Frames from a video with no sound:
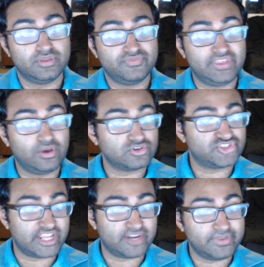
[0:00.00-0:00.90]
The old
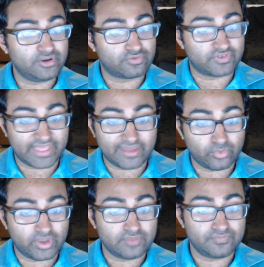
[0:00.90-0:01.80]
gentleman over that
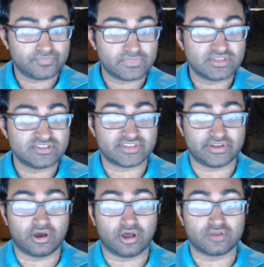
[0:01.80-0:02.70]
way? said
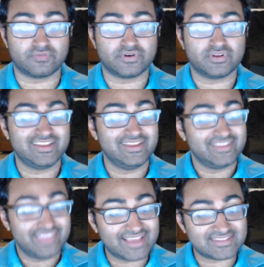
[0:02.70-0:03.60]
Oliver.
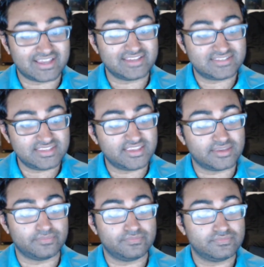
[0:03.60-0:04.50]
Yes, I see
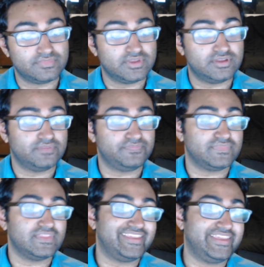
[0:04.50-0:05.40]
him.
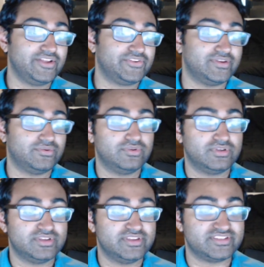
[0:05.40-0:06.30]
He'll do,
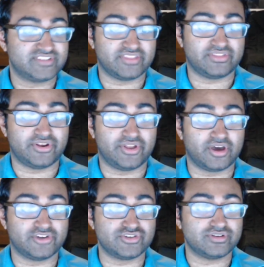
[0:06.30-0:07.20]
said the
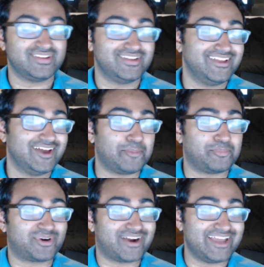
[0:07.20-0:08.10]
Dodger. A
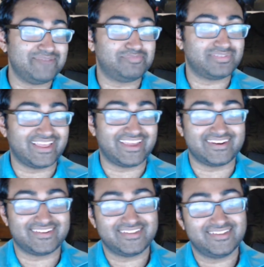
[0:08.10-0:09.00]
prime
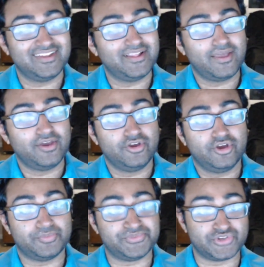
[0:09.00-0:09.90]
plant,
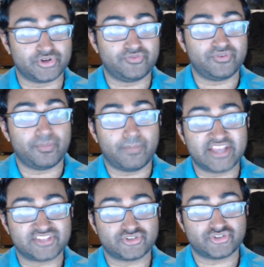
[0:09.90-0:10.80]
observed
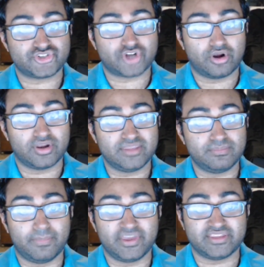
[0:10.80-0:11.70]
Master Charley
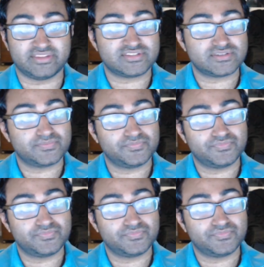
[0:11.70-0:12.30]
Bates.